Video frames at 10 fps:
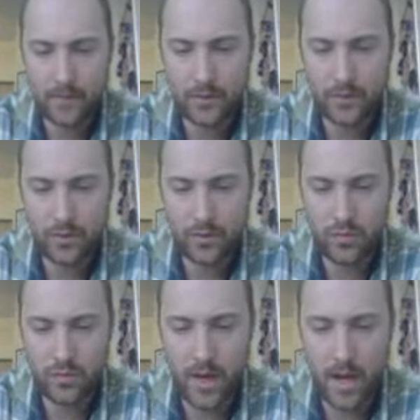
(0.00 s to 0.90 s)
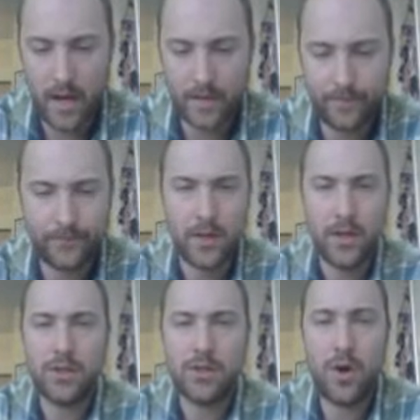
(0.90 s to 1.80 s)
to 9.
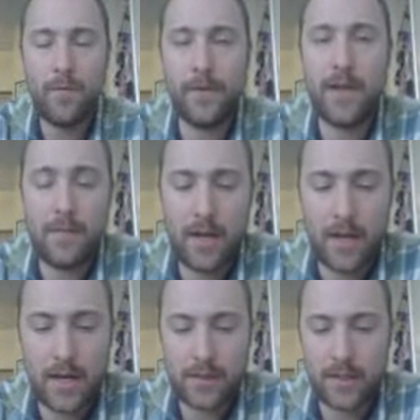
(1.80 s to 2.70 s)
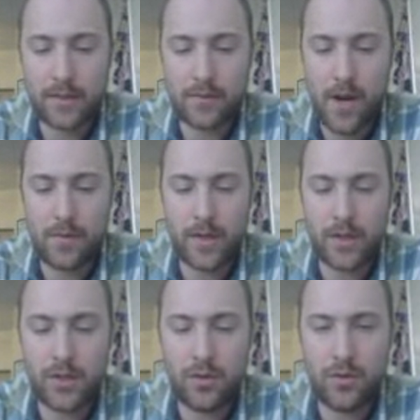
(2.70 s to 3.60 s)
So hopefully that made a lot of sense, right? We
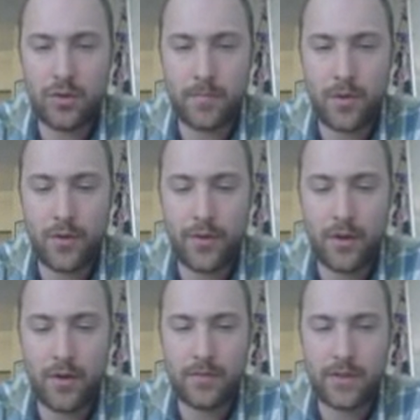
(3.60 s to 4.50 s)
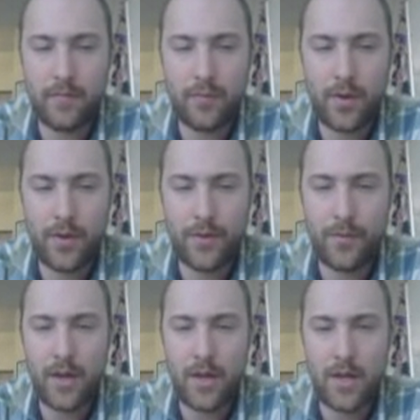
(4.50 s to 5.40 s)
can use both Theorem
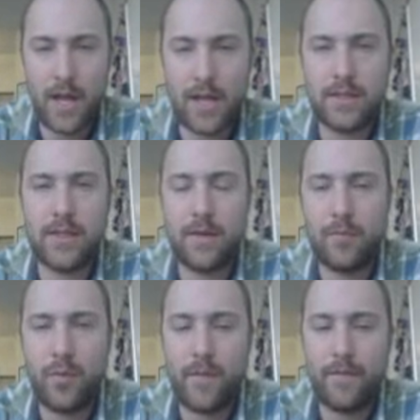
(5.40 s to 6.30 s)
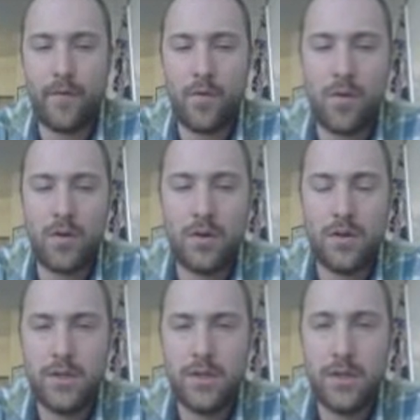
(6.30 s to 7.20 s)
7.3 and 7.4
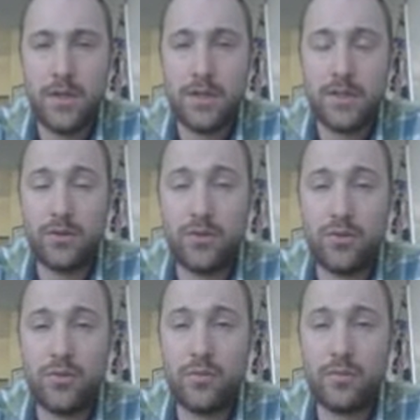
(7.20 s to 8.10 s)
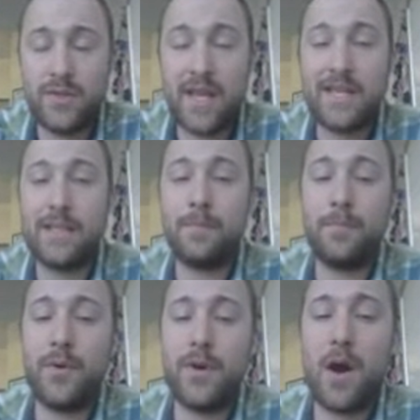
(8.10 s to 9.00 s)
to say some
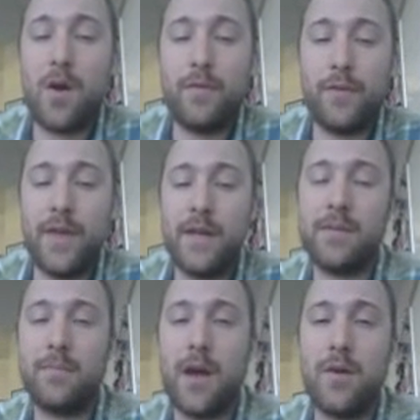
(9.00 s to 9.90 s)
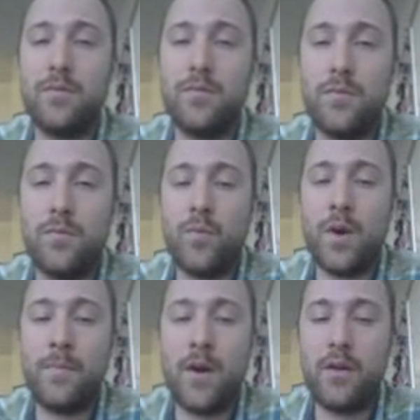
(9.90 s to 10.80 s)
pretty powerful things about what
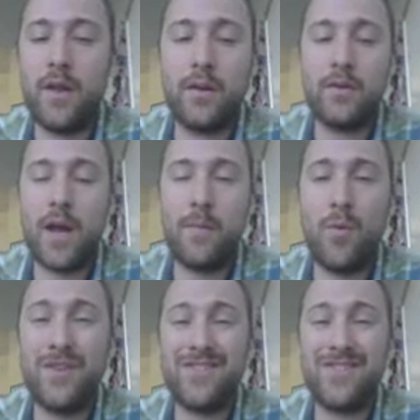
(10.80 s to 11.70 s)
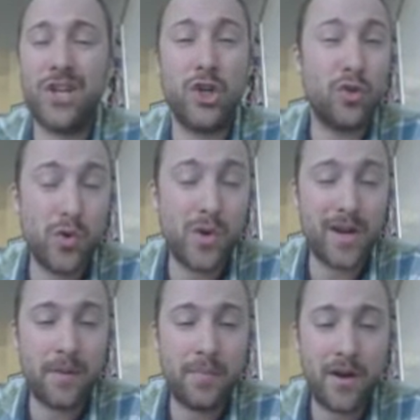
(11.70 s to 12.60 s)
a parallelogram, what's congruent
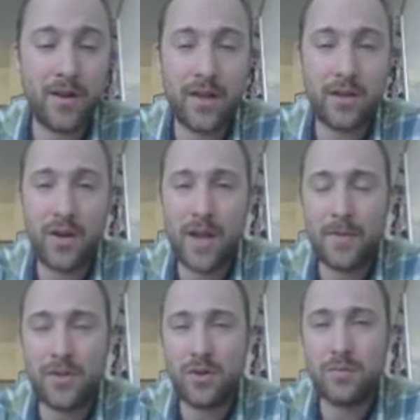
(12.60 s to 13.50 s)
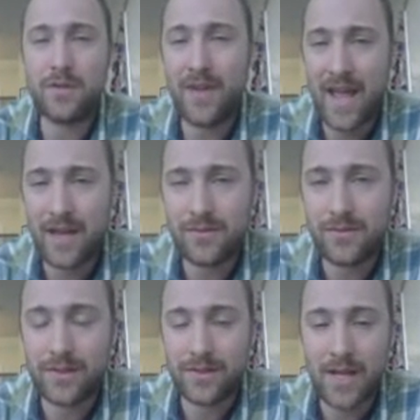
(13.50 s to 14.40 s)
in a parallelogram in terms of
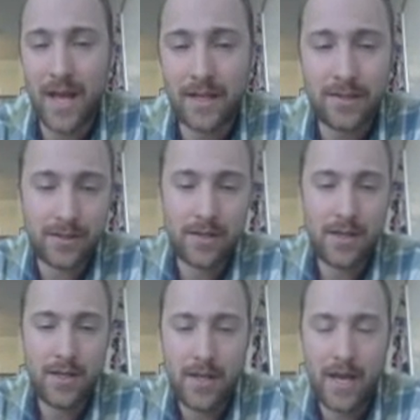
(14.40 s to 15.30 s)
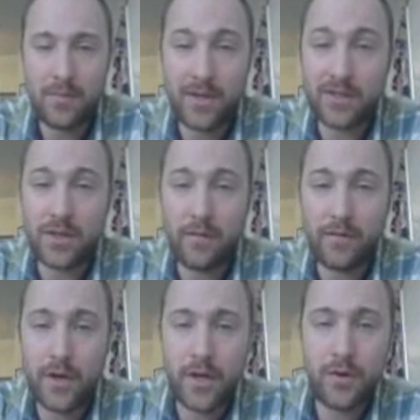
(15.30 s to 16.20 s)
angles and sides, and we can solve
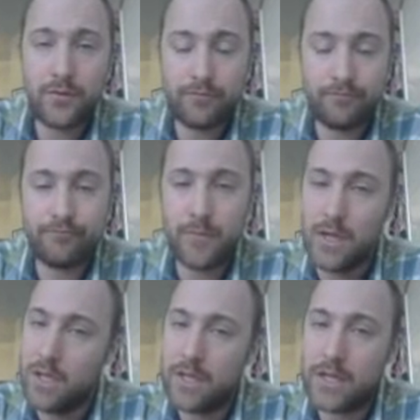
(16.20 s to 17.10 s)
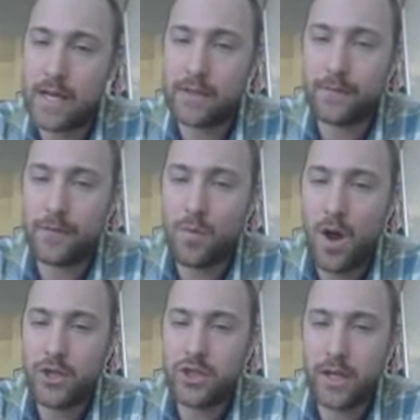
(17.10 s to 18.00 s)
for unknowns. Thanks for
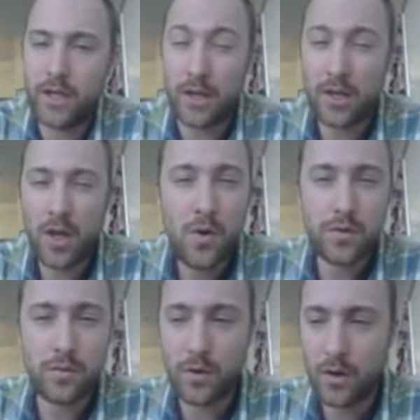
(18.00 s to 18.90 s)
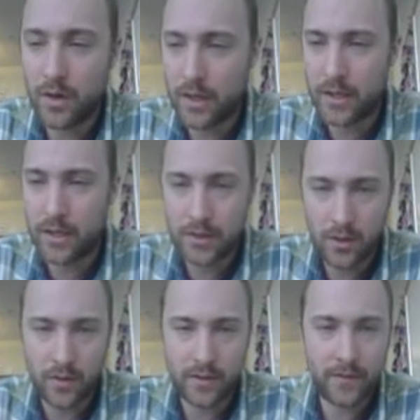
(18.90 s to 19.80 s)
watching. The code word is,
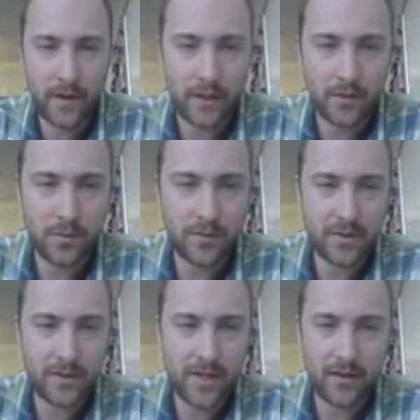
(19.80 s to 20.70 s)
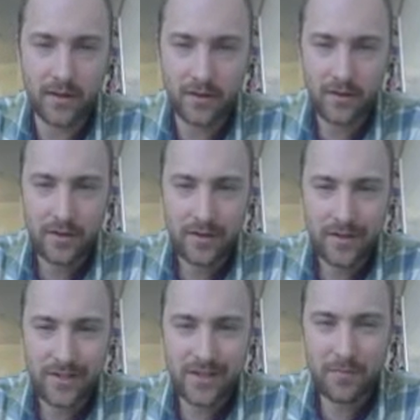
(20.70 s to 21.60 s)
let's find a cool sticker.
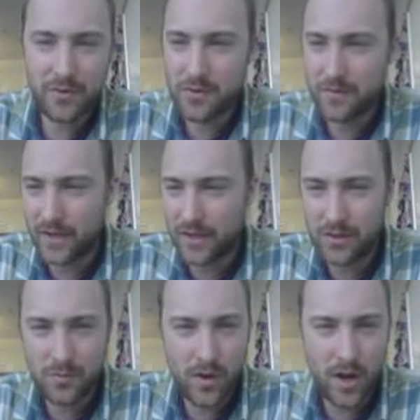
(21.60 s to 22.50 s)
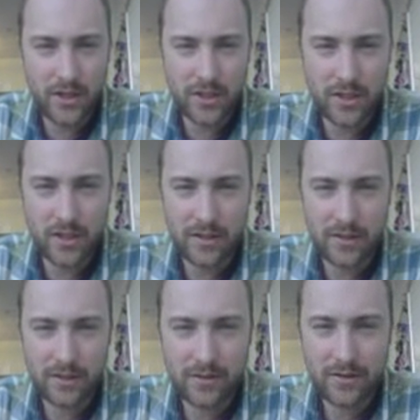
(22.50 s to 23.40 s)
Just to prove that you watched
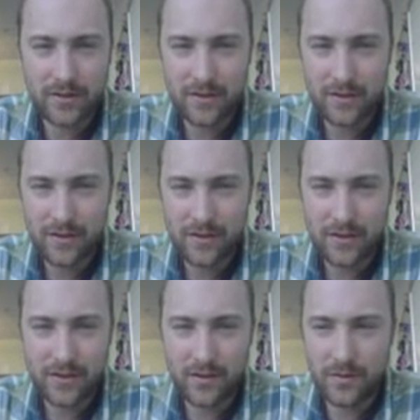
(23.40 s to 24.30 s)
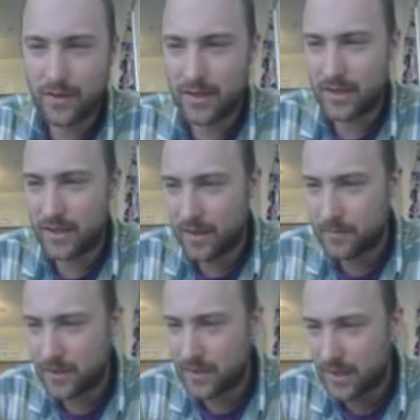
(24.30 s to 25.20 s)
this, you are going to need to
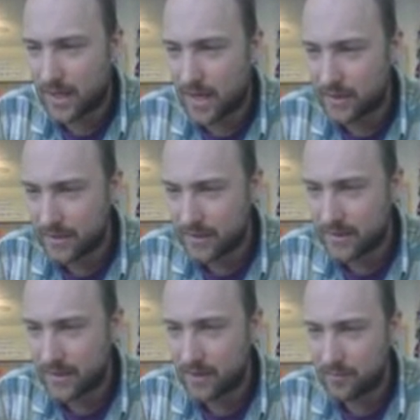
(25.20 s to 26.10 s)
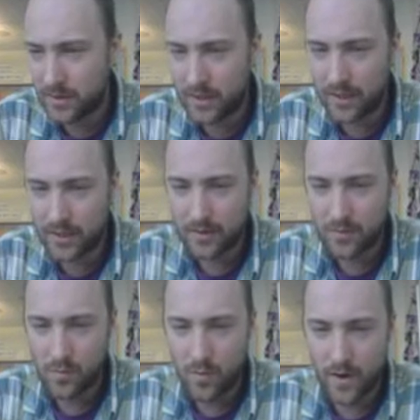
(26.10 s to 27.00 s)
come to class and tell me
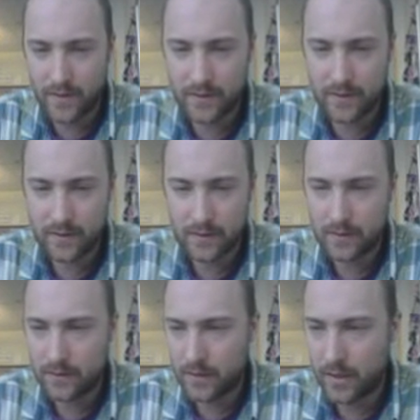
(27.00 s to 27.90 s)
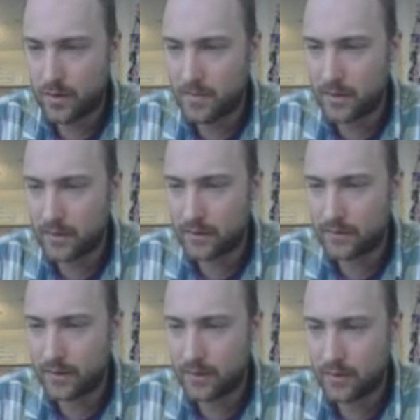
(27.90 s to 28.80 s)
how did I make this thing?